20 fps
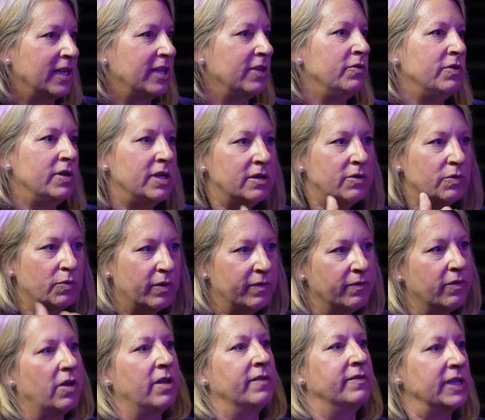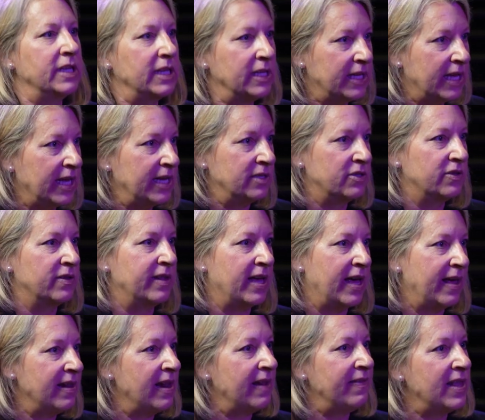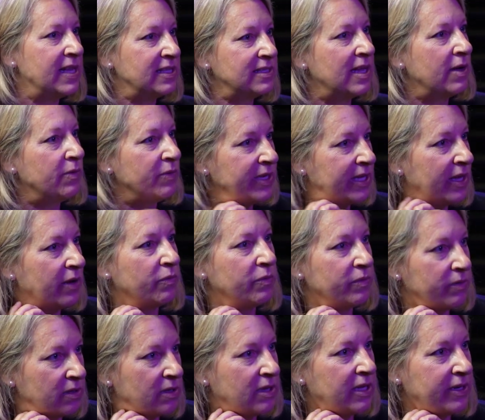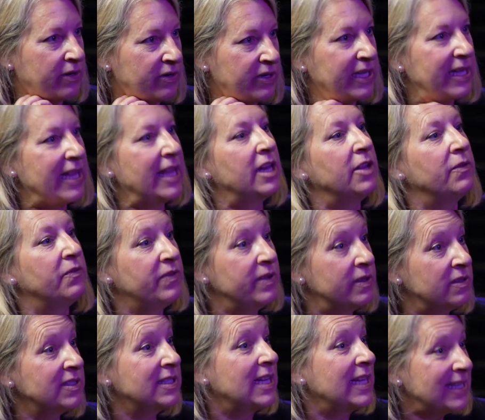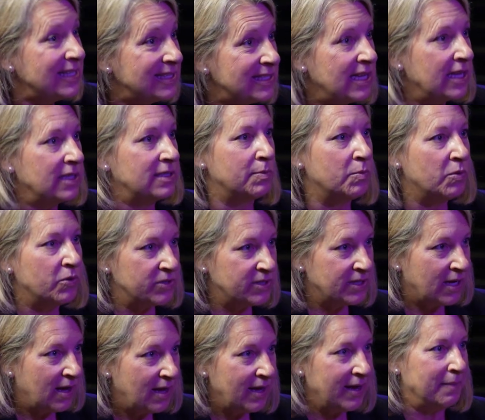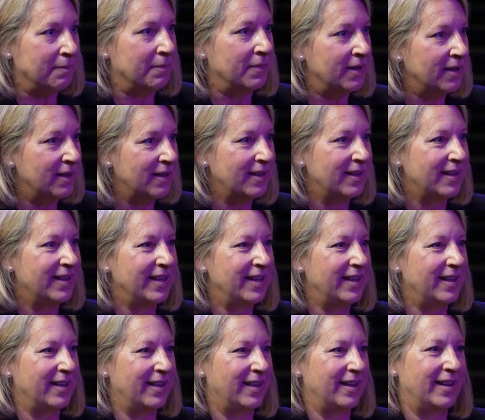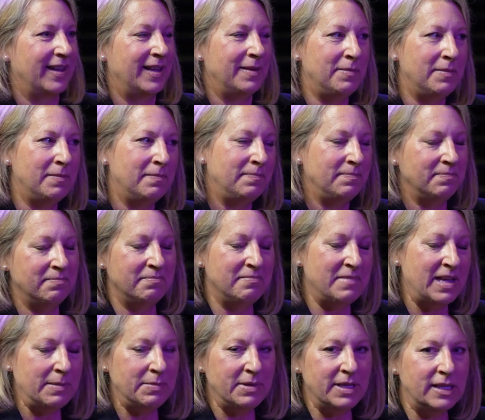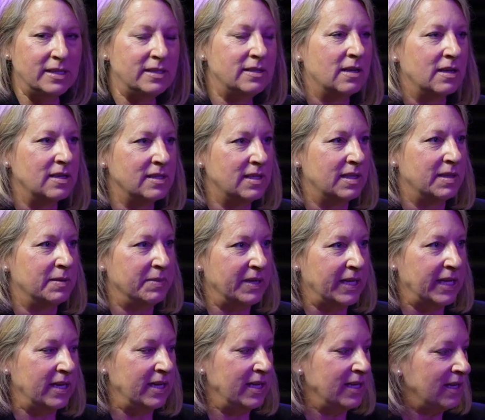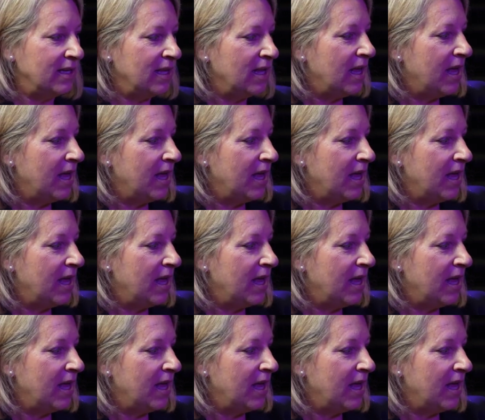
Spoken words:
You need to involve and engage in that. And that's how we get real clarity. And it feels like it takes more time. And maybe it does in the beginning,